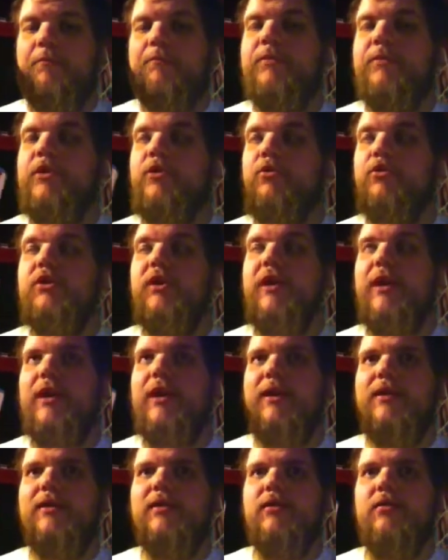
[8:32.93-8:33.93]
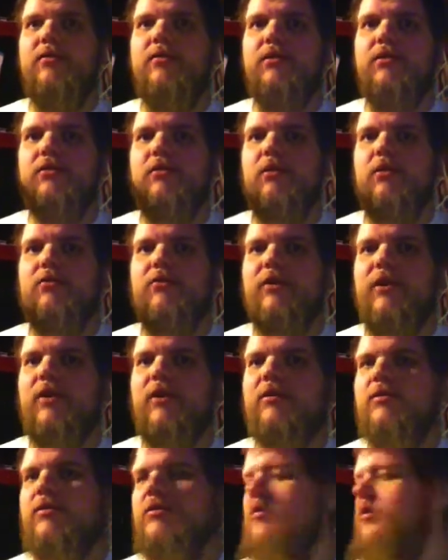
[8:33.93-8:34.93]
hugely against Star Trek
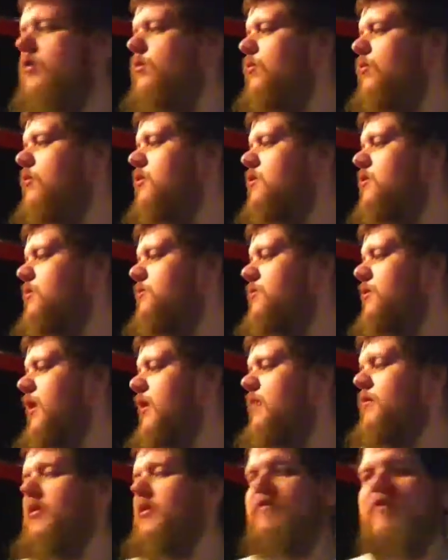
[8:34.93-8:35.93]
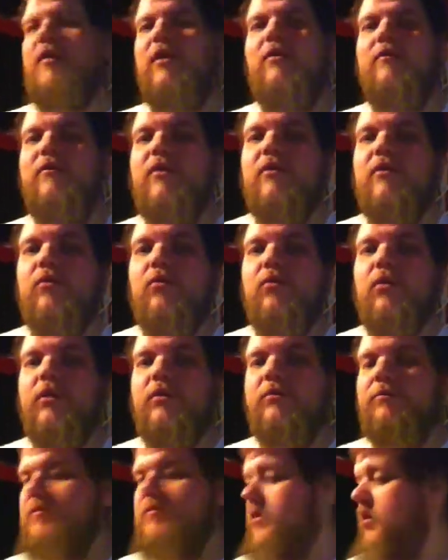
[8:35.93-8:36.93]
and Star Wars. I'm not a big fan of either
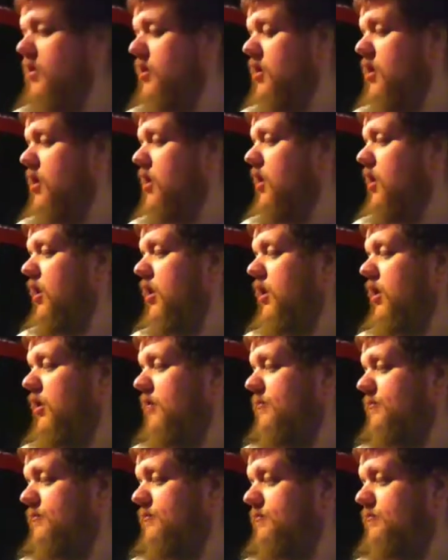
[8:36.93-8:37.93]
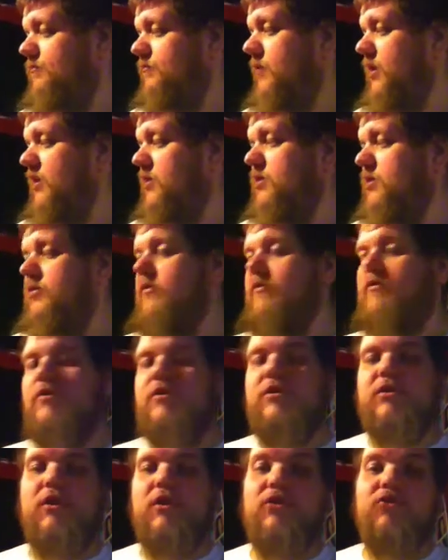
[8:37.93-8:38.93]
one. This is the
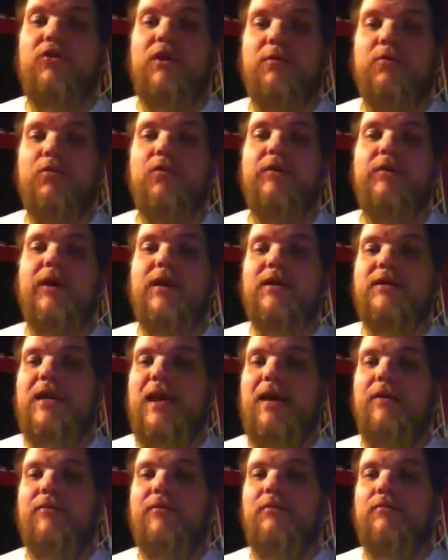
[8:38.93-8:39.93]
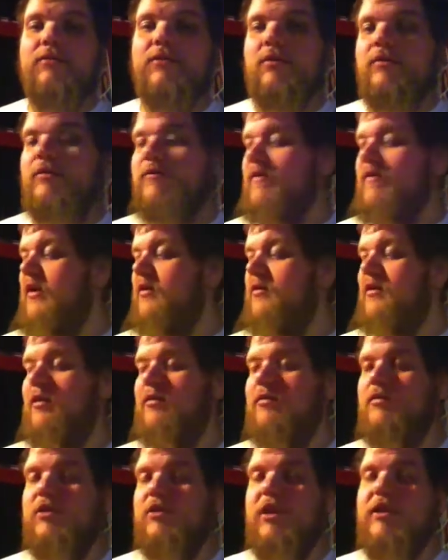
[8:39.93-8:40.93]
first Star Trek movie I sat through, so the fact that
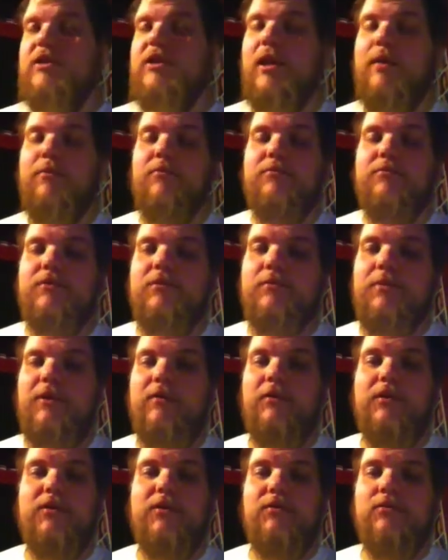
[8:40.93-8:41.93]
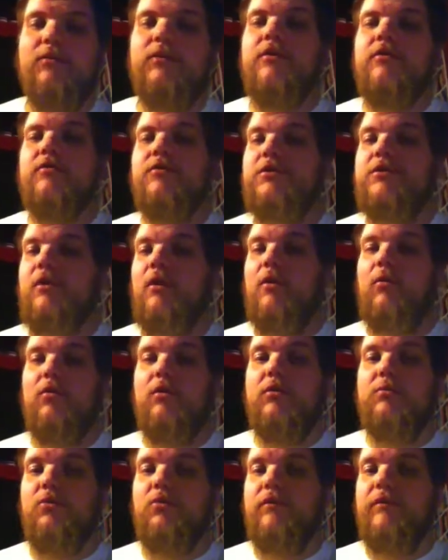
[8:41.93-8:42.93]
J.J. Abrams apparently doing a new Star
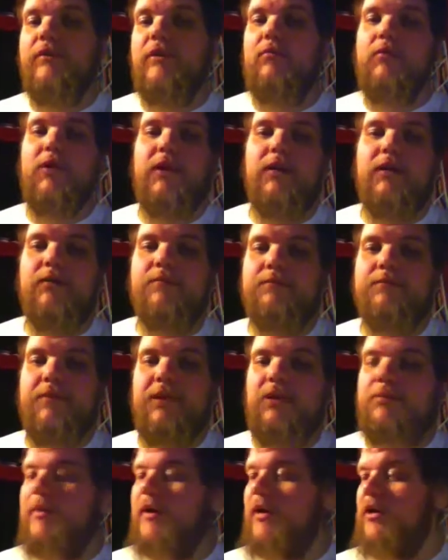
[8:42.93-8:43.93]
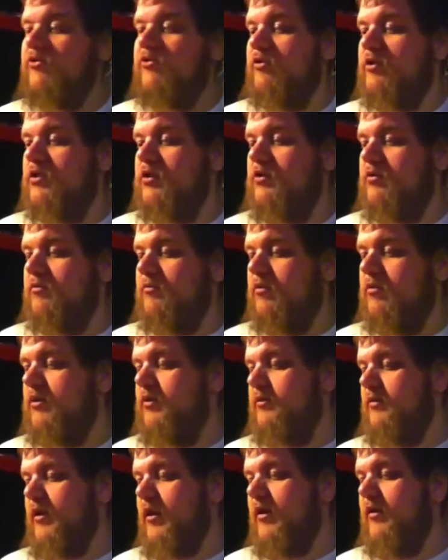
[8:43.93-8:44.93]
Wars movie kind of piqued my interest. But
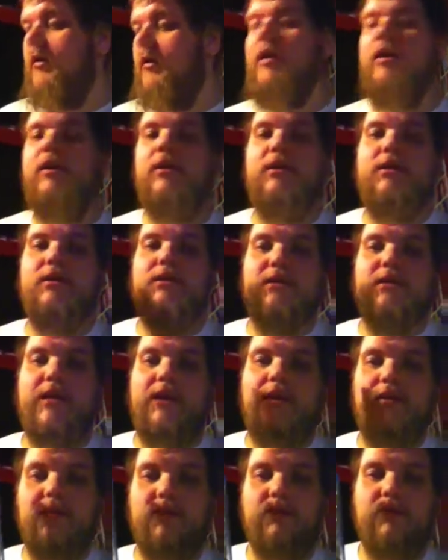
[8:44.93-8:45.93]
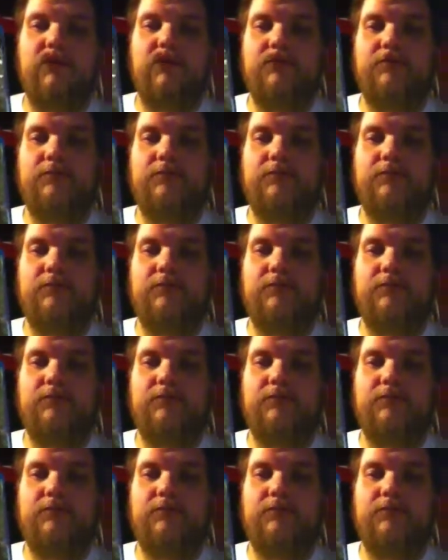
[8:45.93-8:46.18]
yeah, Stakeland,